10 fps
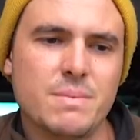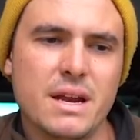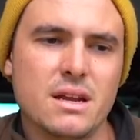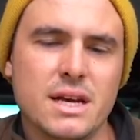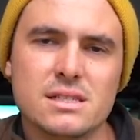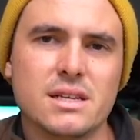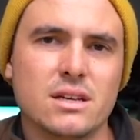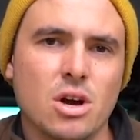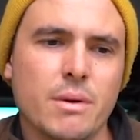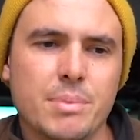about it. As I
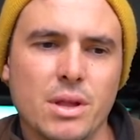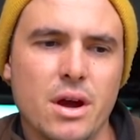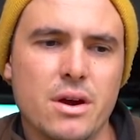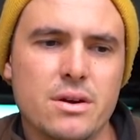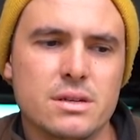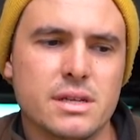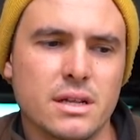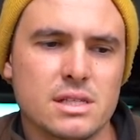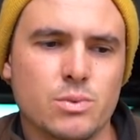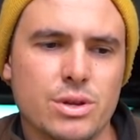said, comment below,
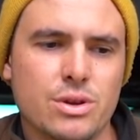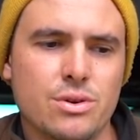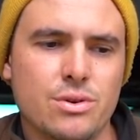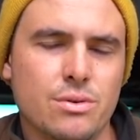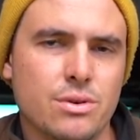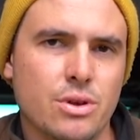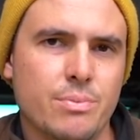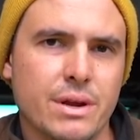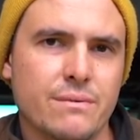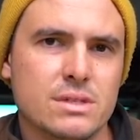tell us what you
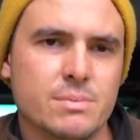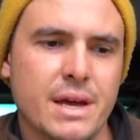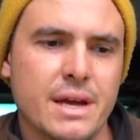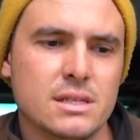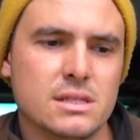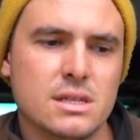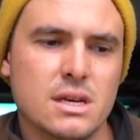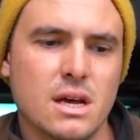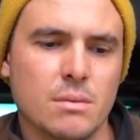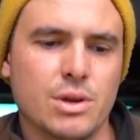bring for spares.
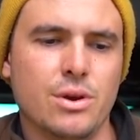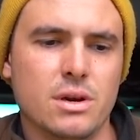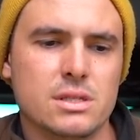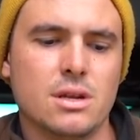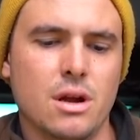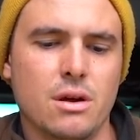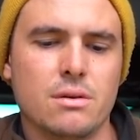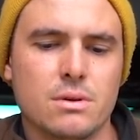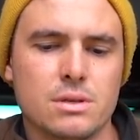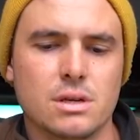I'm curious to know,
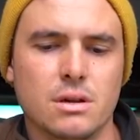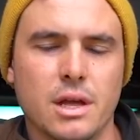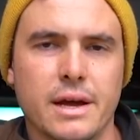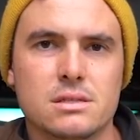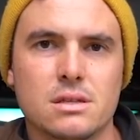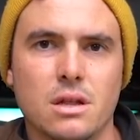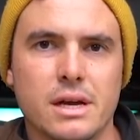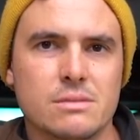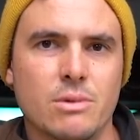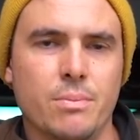because I'd like
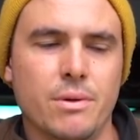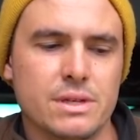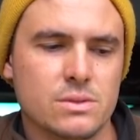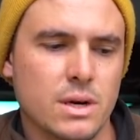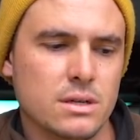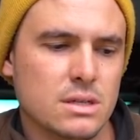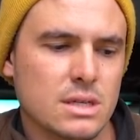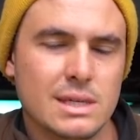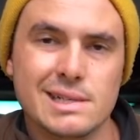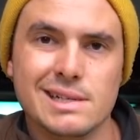some help on this one.
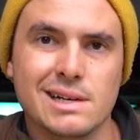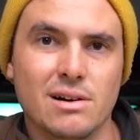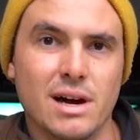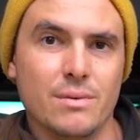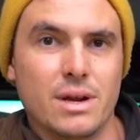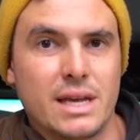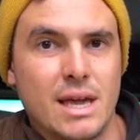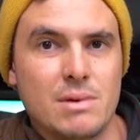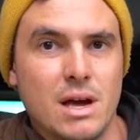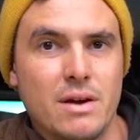Alright, I'm going to
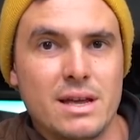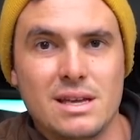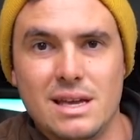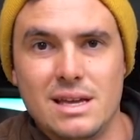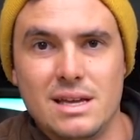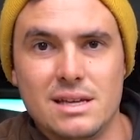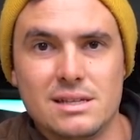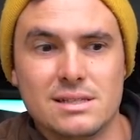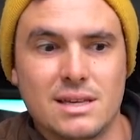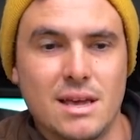keep going
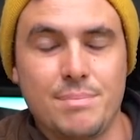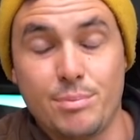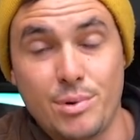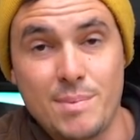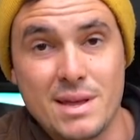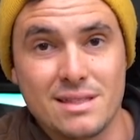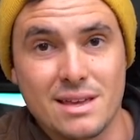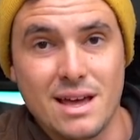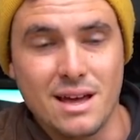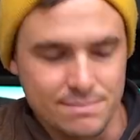and keep prepping the car.